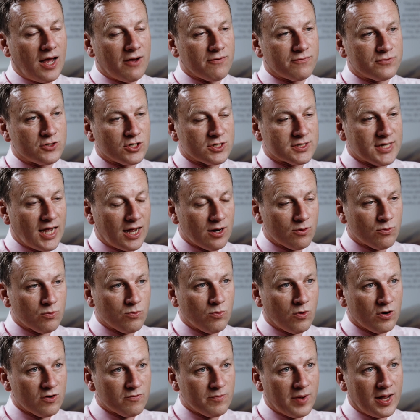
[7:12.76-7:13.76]
I've just had
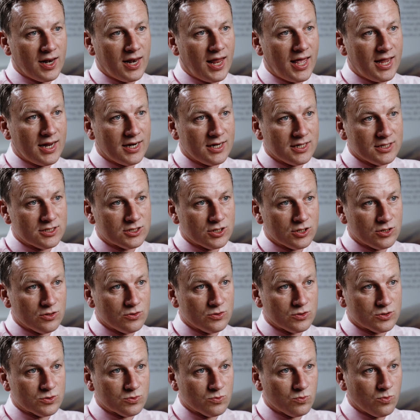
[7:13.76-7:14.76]
one of my ladies
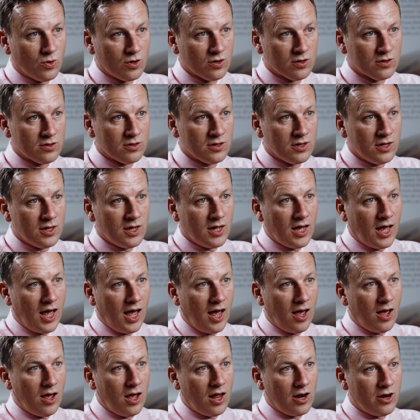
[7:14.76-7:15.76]
who's won
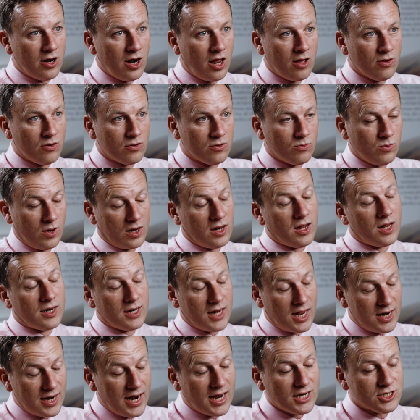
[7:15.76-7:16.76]
uh, a, local, well,
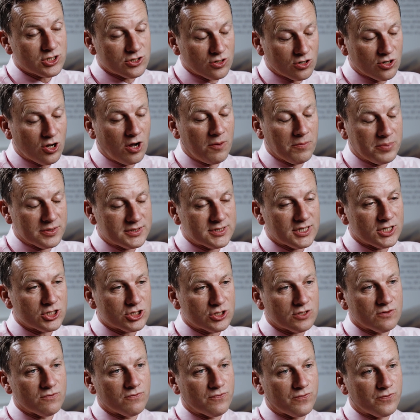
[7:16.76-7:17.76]
a national
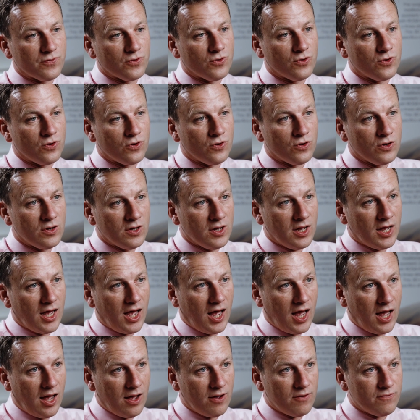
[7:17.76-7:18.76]
competition for,
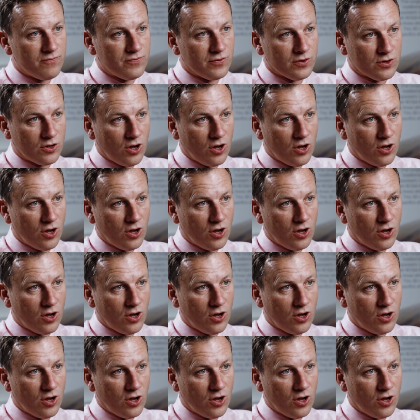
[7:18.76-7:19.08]
uh, for